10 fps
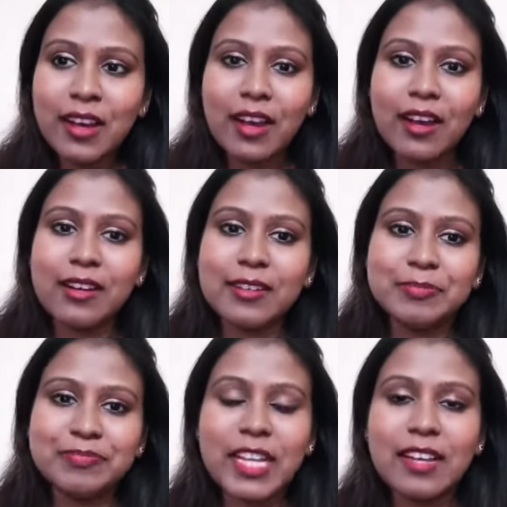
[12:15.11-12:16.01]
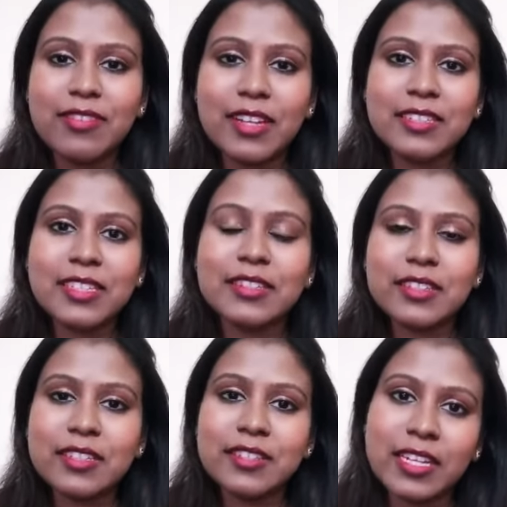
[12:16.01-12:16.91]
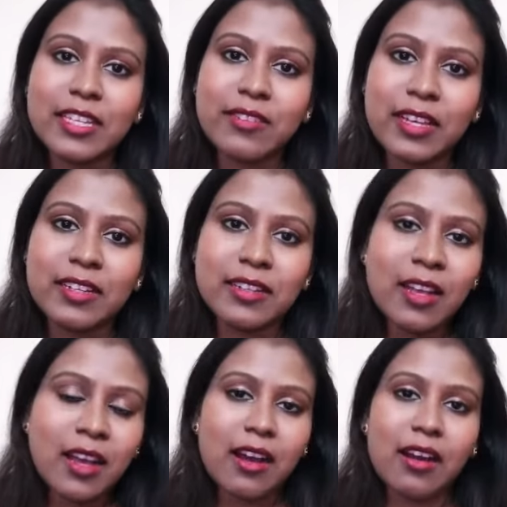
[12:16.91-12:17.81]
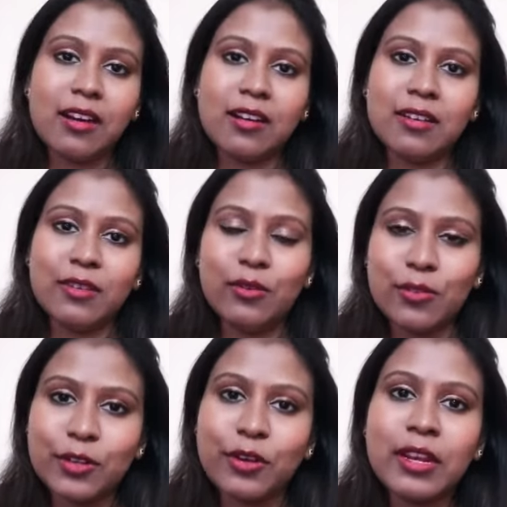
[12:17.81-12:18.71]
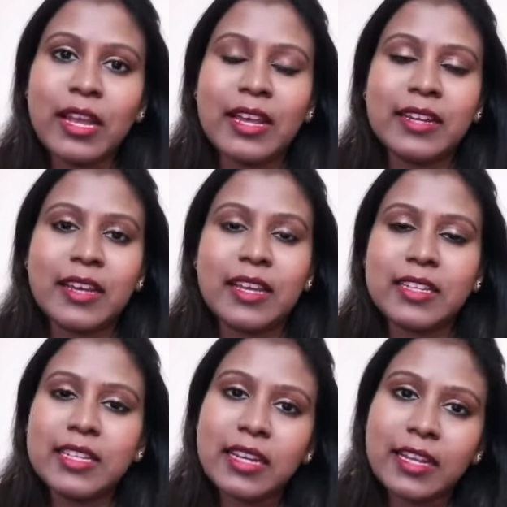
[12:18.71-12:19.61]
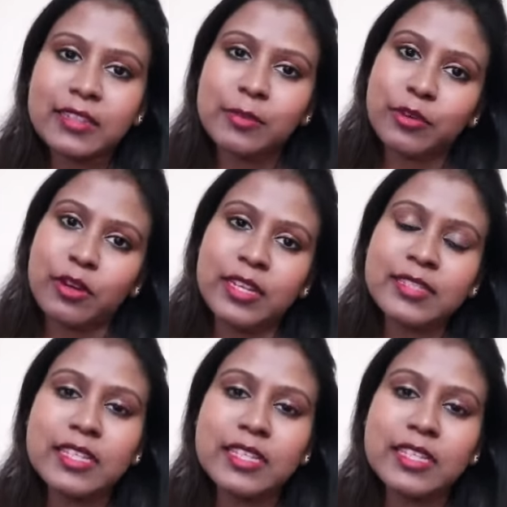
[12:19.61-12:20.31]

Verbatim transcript: um, I felt it did really well uh, overall, and I really like the products.